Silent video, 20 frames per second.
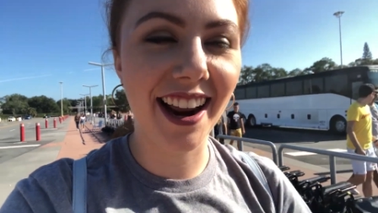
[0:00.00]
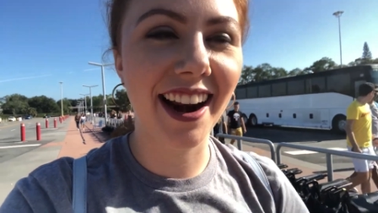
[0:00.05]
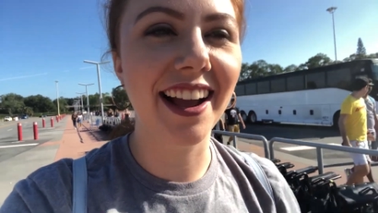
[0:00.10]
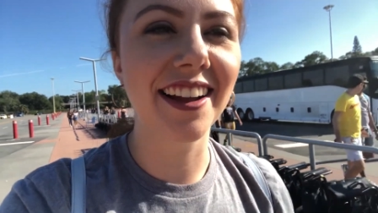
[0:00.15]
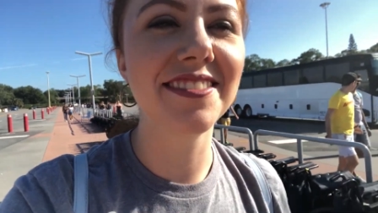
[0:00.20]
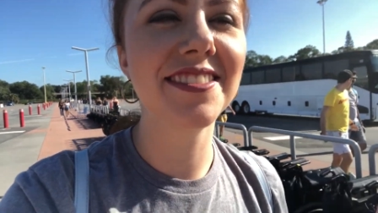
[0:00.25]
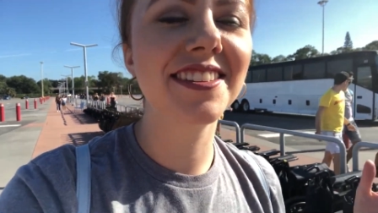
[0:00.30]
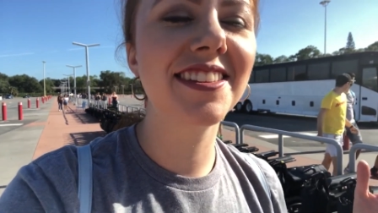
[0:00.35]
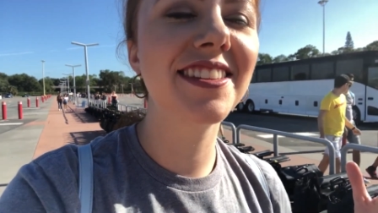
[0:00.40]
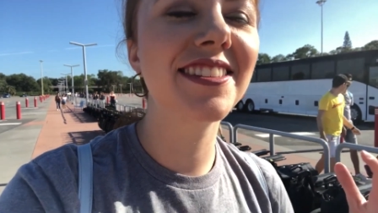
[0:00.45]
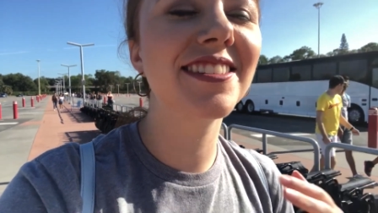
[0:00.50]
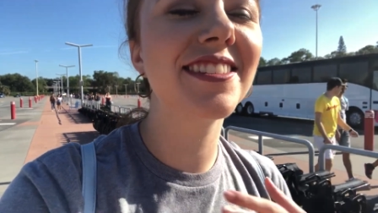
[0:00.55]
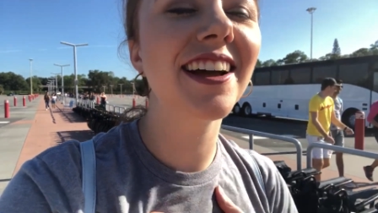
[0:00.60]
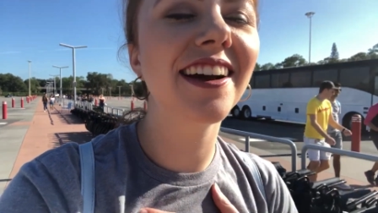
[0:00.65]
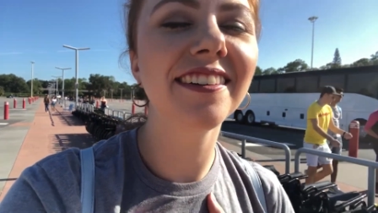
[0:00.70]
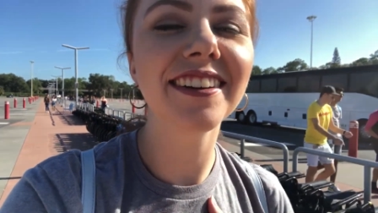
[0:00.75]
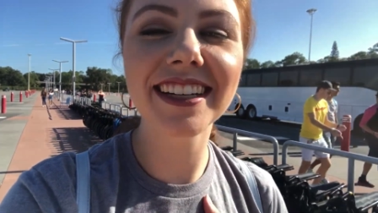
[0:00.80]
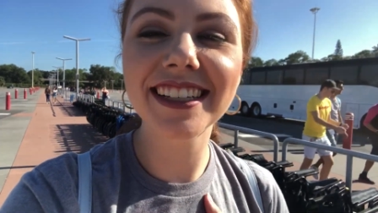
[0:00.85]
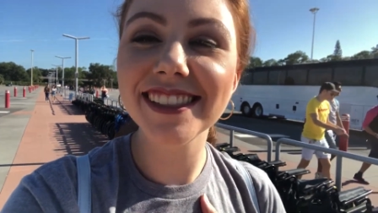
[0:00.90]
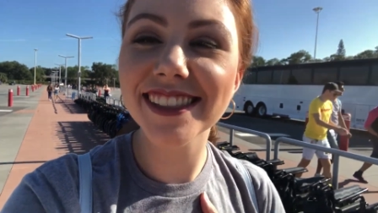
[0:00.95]
and I'm
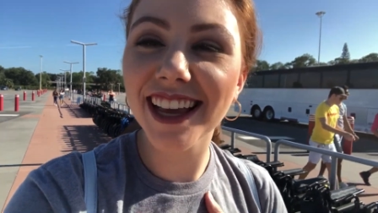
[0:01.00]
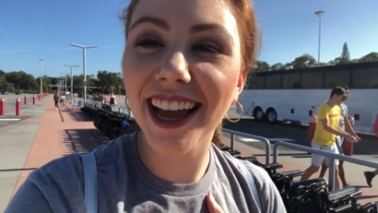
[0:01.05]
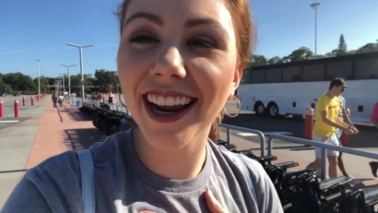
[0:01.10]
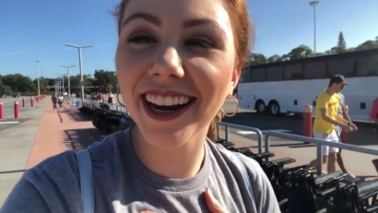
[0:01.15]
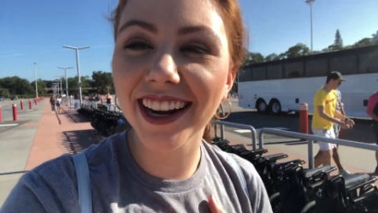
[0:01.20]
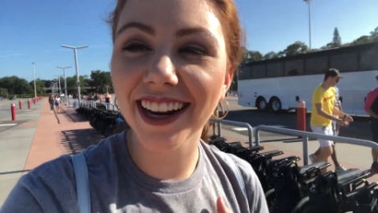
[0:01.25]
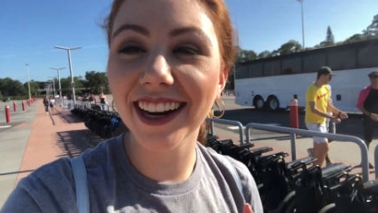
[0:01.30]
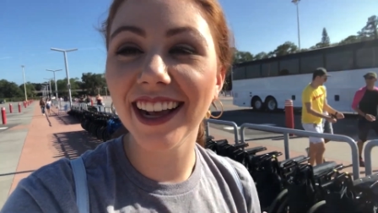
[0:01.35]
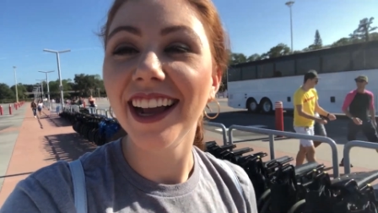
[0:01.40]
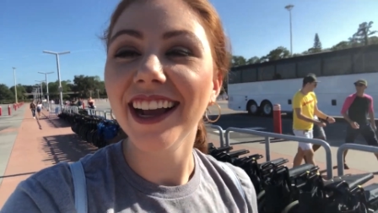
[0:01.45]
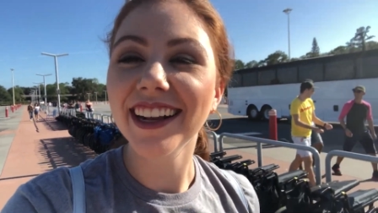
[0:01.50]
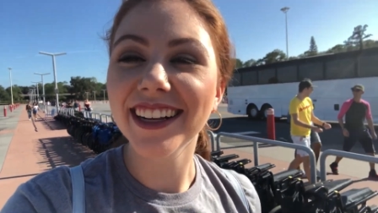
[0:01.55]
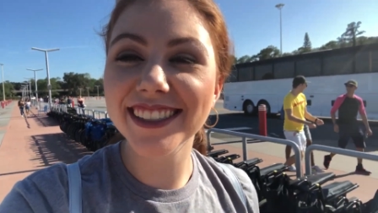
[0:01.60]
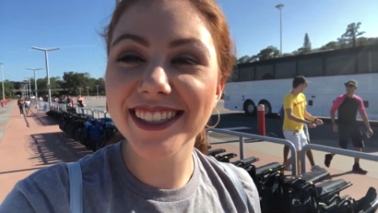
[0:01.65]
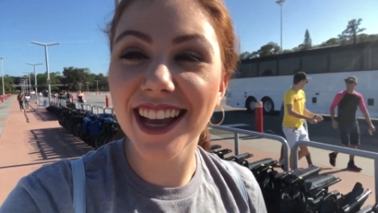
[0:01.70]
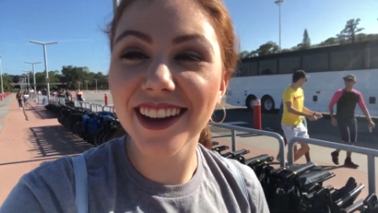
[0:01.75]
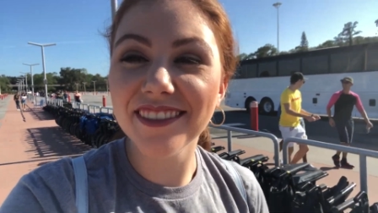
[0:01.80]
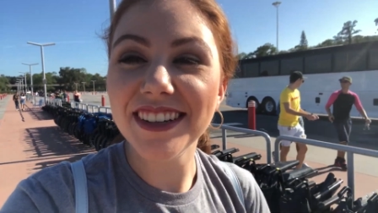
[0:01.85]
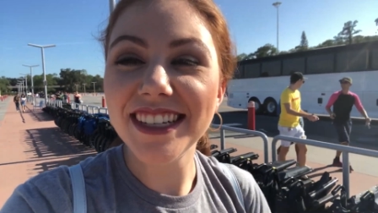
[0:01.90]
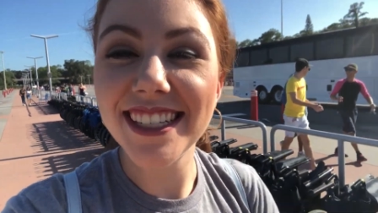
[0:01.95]
so excited
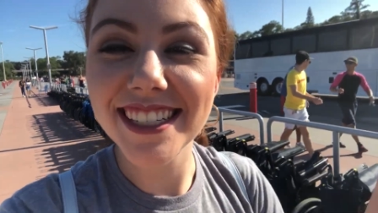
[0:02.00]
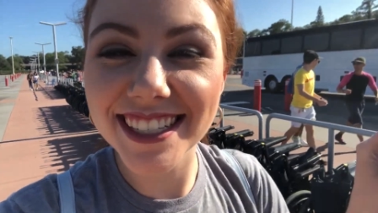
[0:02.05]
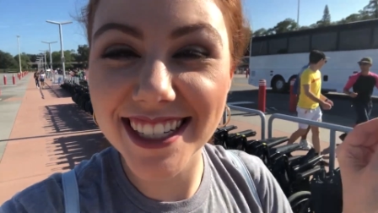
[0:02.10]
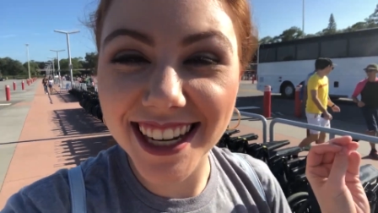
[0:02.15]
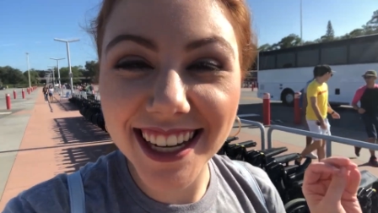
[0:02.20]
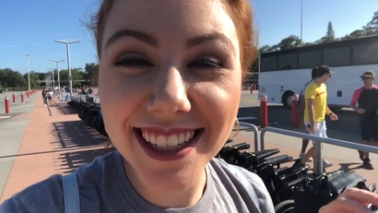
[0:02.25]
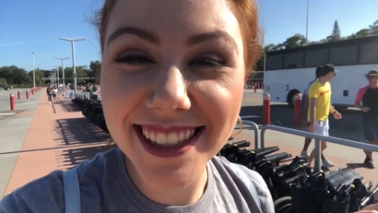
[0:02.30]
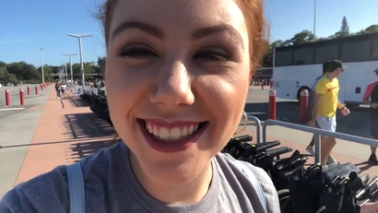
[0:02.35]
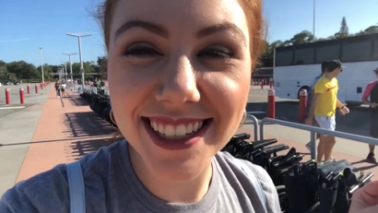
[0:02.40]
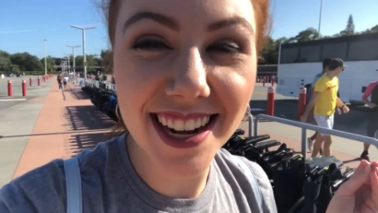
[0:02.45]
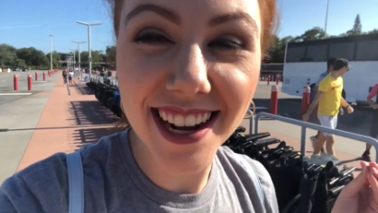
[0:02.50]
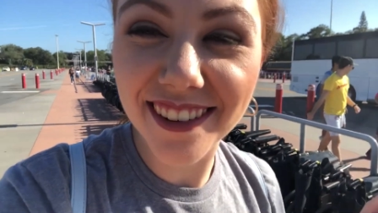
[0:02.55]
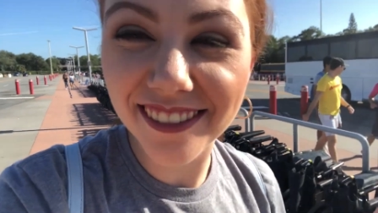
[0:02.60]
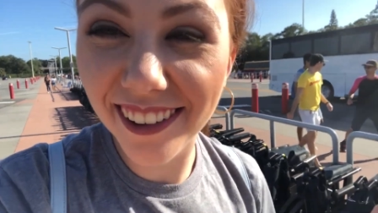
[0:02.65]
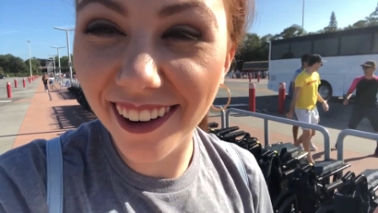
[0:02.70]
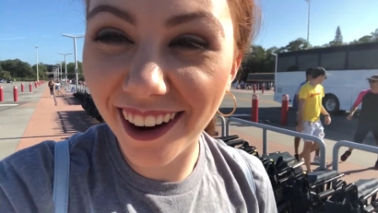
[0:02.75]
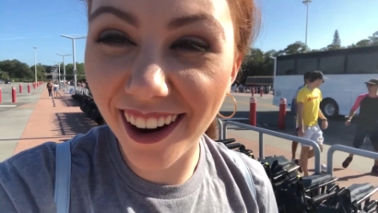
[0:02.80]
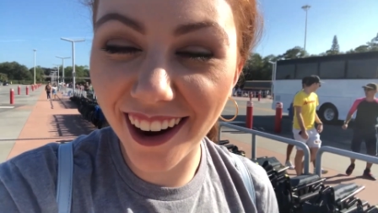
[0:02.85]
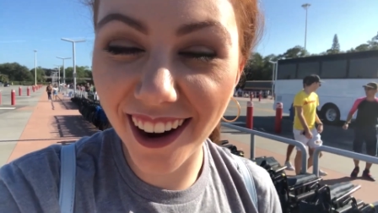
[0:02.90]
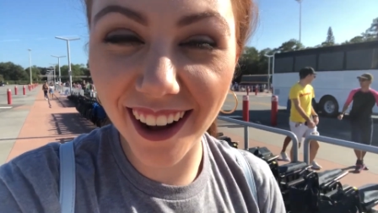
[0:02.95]
because I'm in Disney
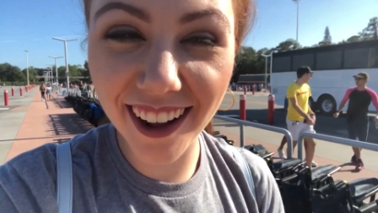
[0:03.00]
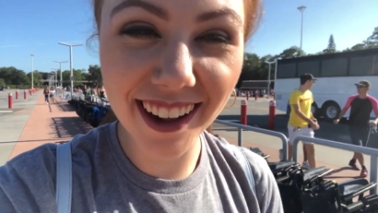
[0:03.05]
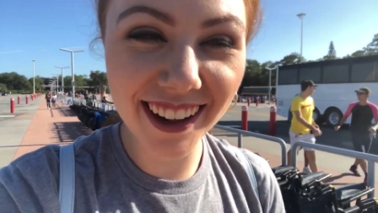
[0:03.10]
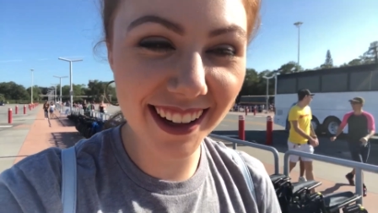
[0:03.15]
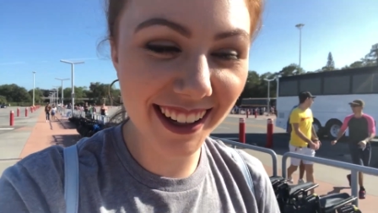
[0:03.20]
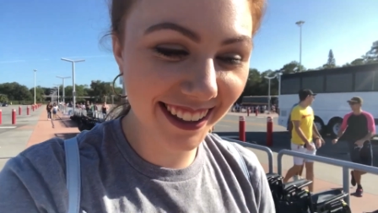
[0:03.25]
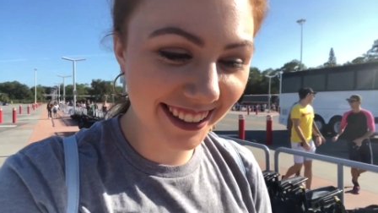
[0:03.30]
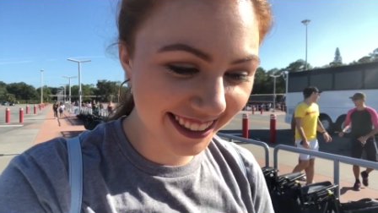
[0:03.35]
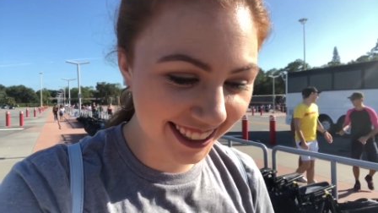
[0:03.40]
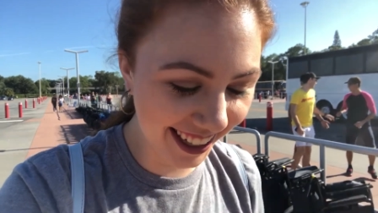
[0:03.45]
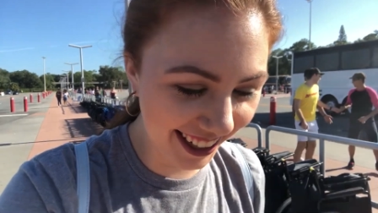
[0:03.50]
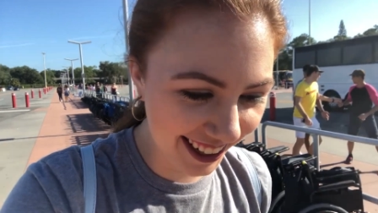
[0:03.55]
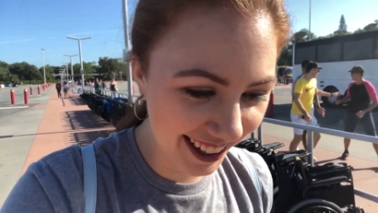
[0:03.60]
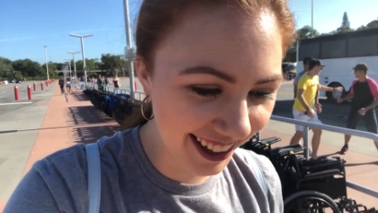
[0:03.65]
World.